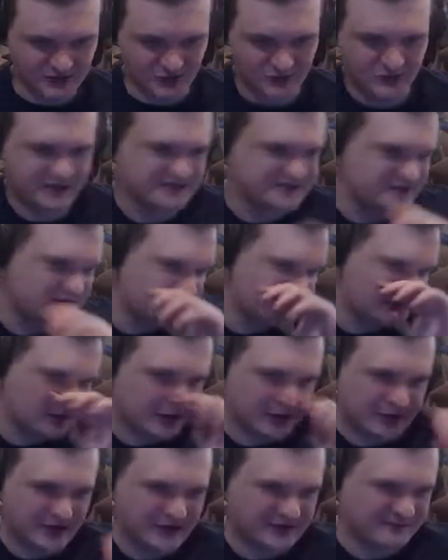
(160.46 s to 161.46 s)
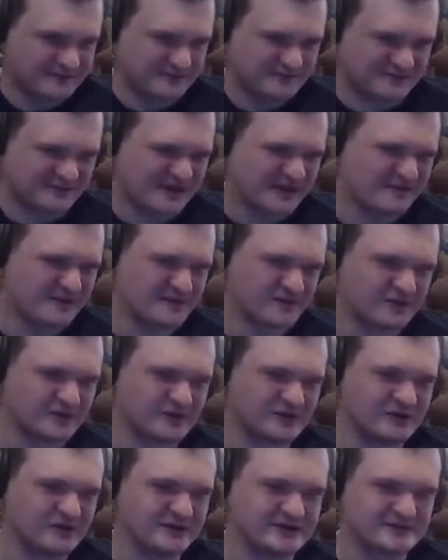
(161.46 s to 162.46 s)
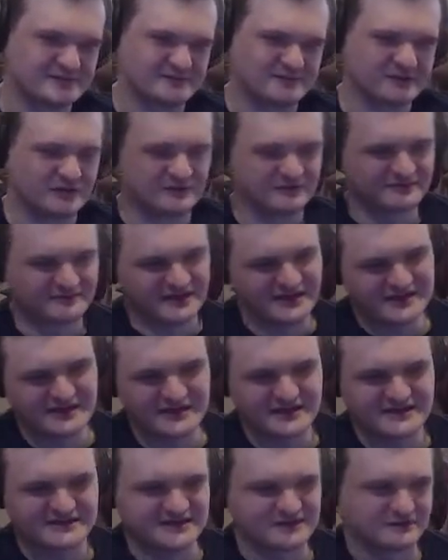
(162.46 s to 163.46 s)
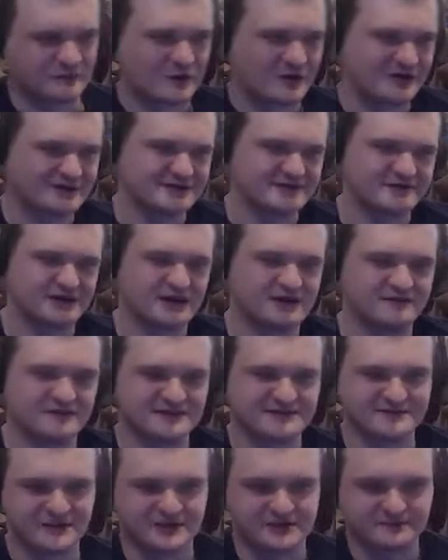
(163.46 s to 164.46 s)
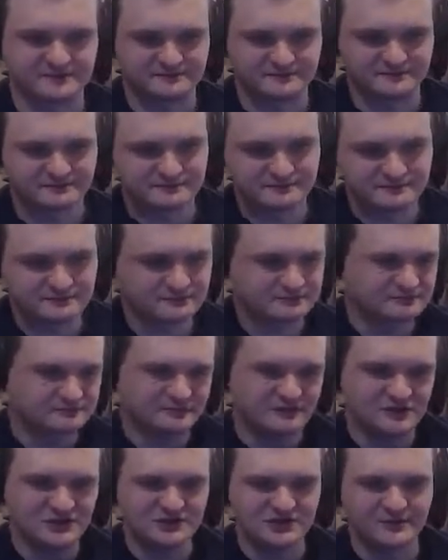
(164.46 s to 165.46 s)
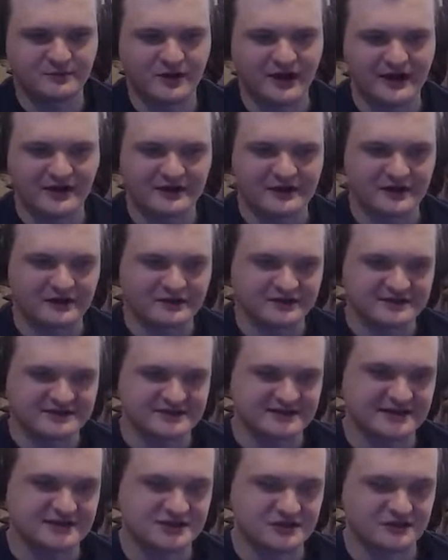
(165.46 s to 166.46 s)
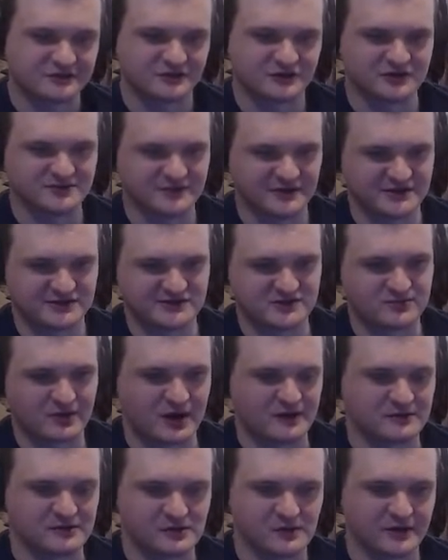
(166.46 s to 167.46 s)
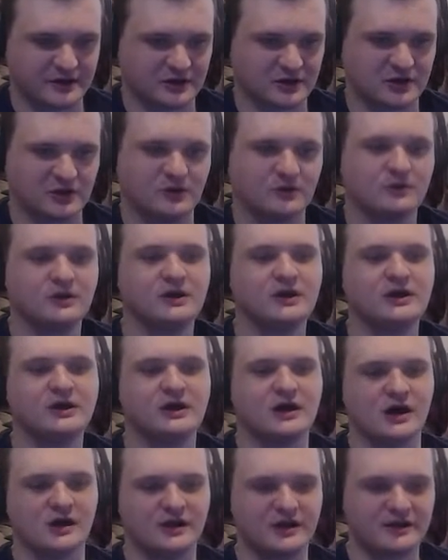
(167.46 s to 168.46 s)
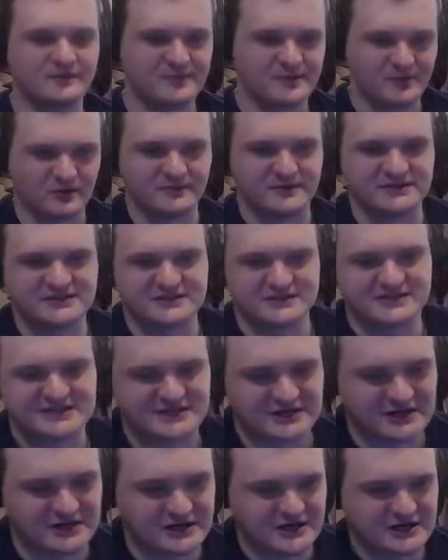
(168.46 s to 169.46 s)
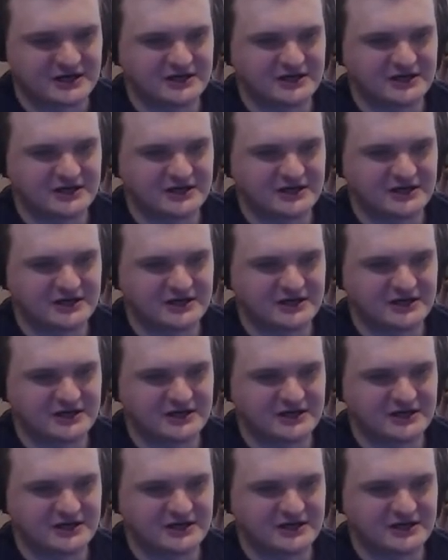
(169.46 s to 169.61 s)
get started. A lot of people don't know this, or I think it's relatively obvious, but jump right in here, and this is actually the first place you probably want to go. A lot of people miss this star,